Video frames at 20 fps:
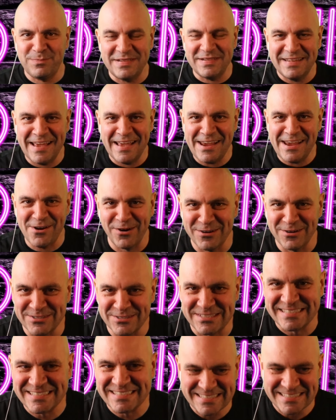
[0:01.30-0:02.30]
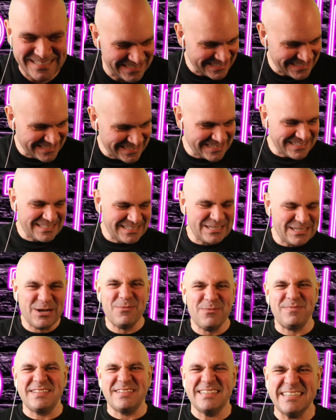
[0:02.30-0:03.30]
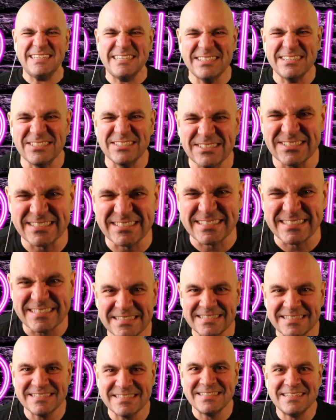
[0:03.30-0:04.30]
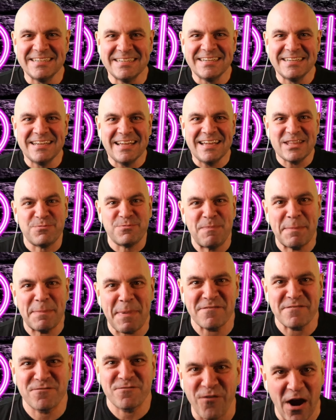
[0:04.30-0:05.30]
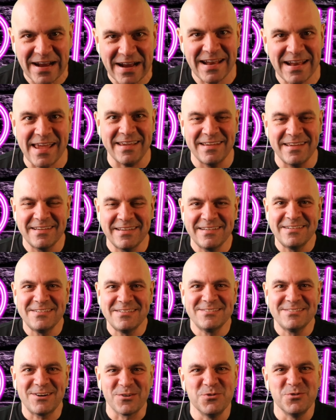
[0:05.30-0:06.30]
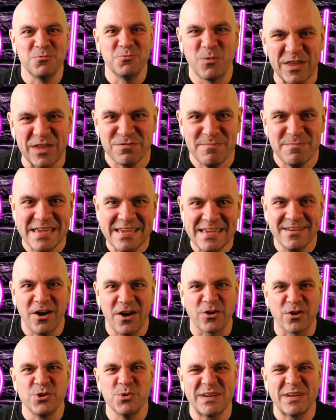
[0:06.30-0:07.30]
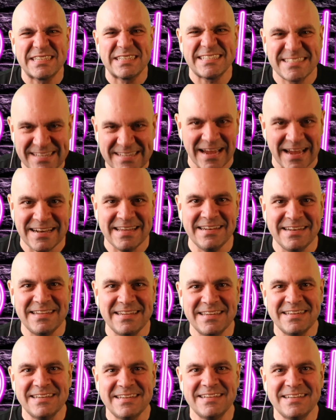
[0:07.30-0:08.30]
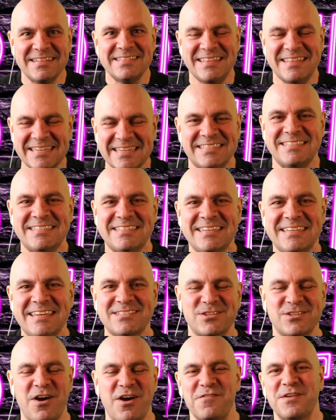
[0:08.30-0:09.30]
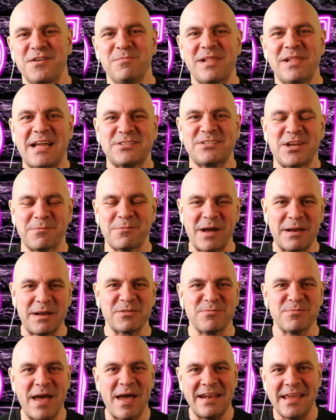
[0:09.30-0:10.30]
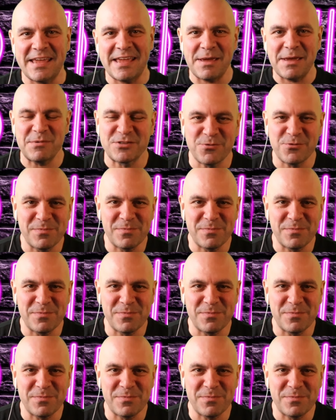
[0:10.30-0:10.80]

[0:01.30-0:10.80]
Players! Players! It's Big Bet Friday! Are you with me? Are you excited? This is Coffee and Blackjack. My name is Matt, aka Mr.